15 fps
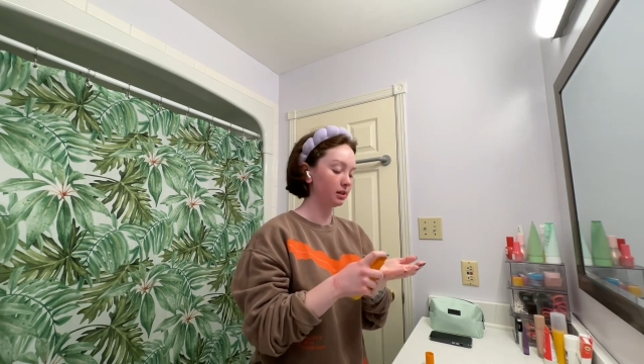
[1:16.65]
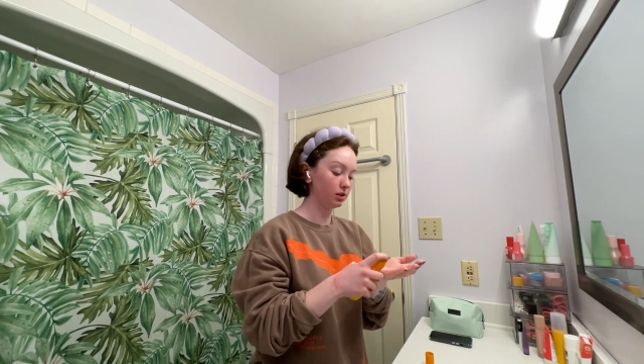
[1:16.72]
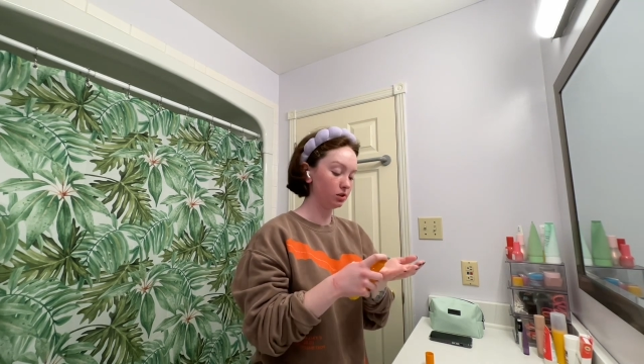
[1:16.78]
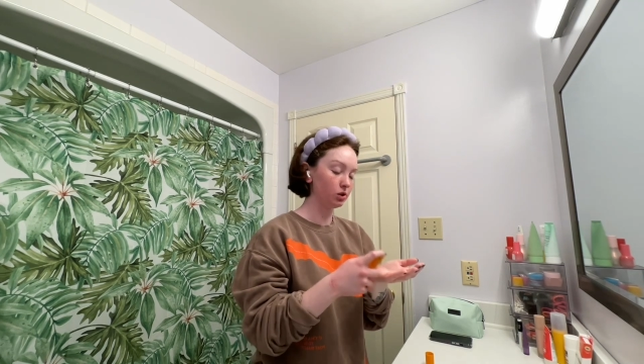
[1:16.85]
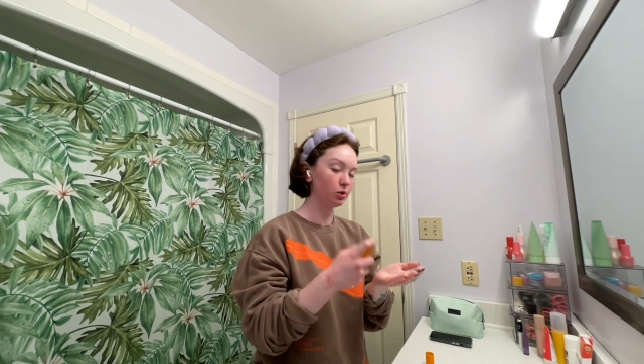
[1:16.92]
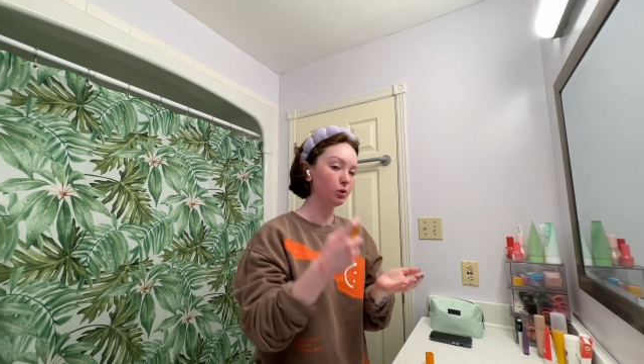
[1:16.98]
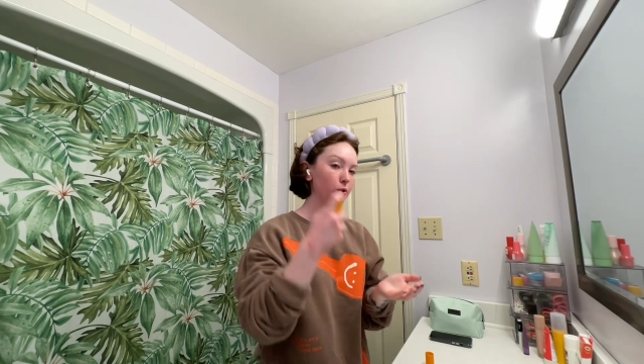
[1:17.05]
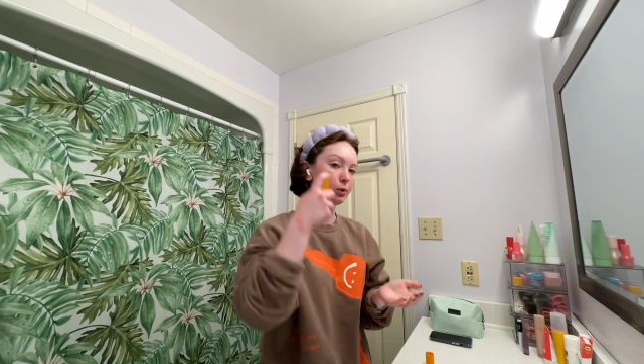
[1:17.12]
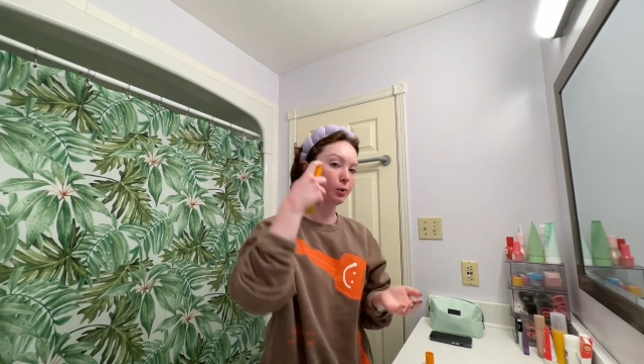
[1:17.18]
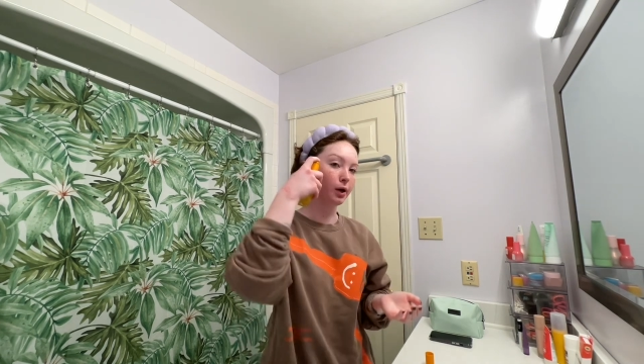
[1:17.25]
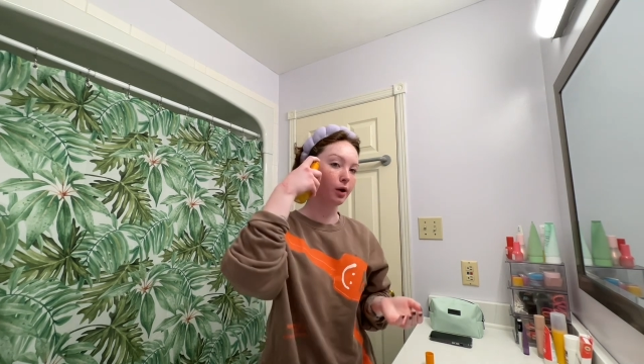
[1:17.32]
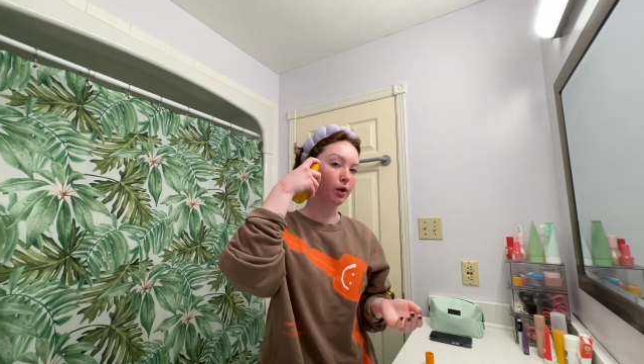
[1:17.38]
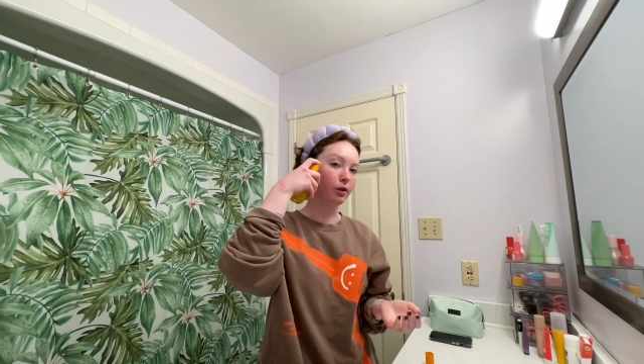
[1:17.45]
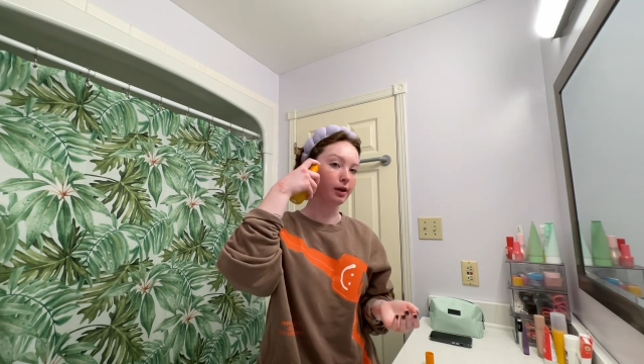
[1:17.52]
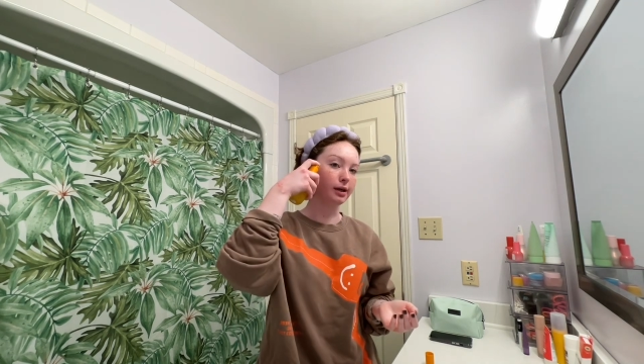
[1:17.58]
show you going
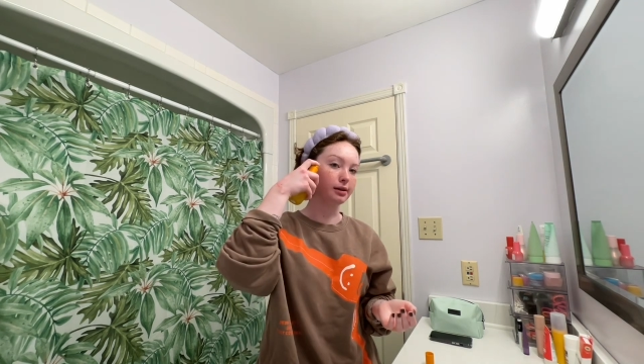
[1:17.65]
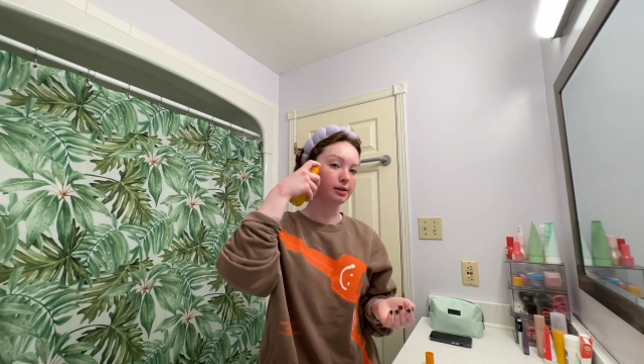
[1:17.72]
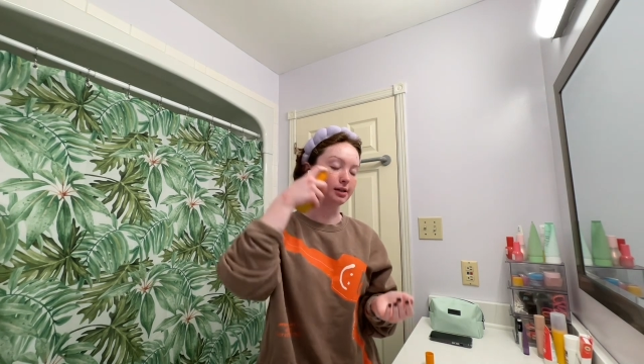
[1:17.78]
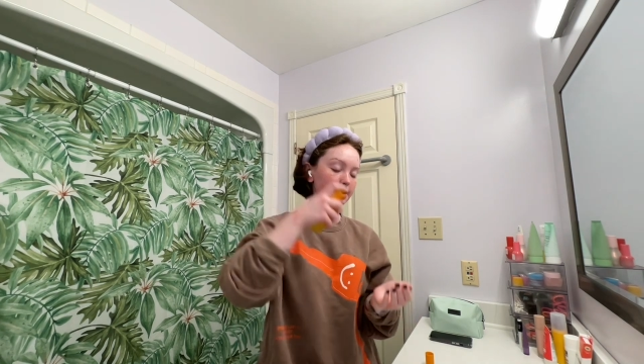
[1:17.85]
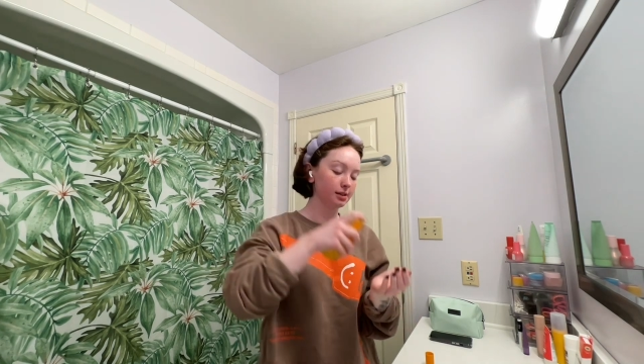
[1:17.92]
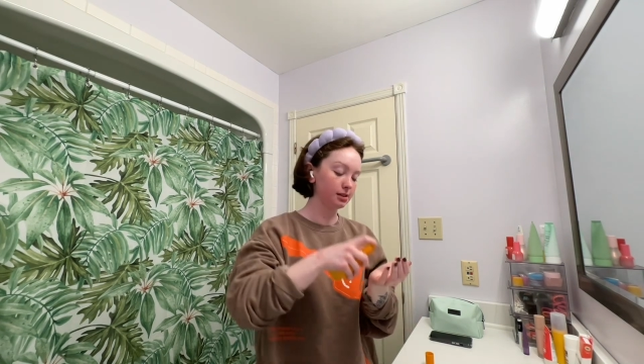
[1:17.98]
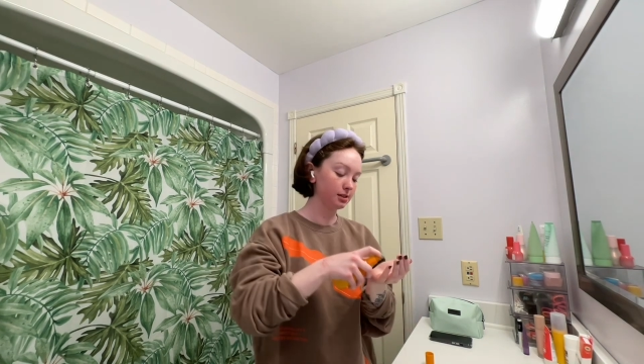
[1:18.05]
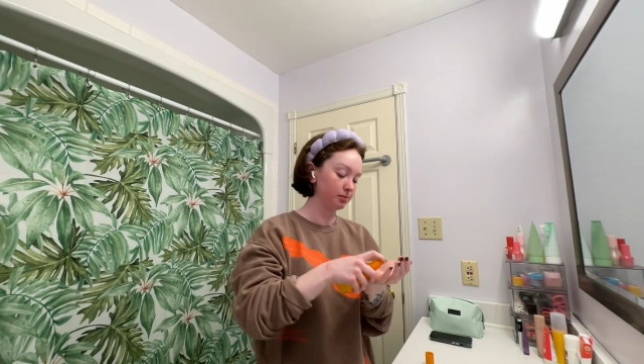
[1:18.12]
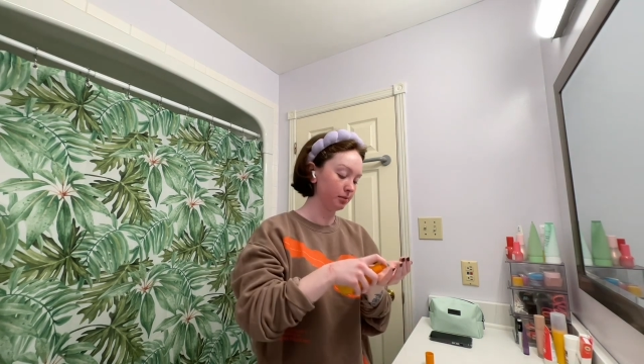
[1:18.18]
on like this,